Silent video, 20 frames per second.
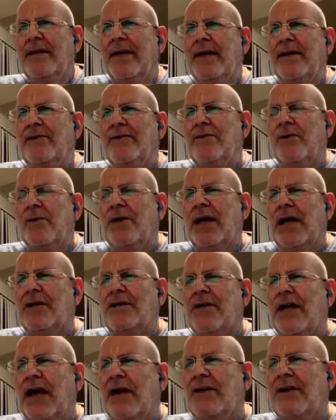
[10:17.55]
And
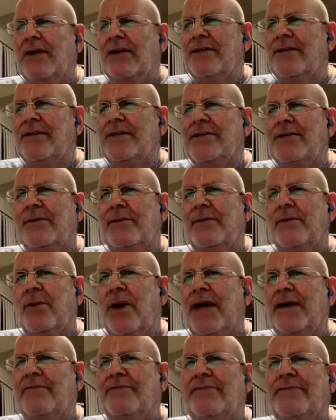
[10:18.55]
Dronacharya's
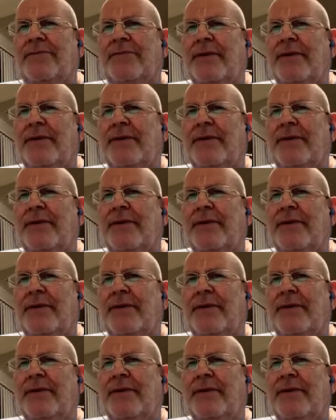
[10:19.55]
wife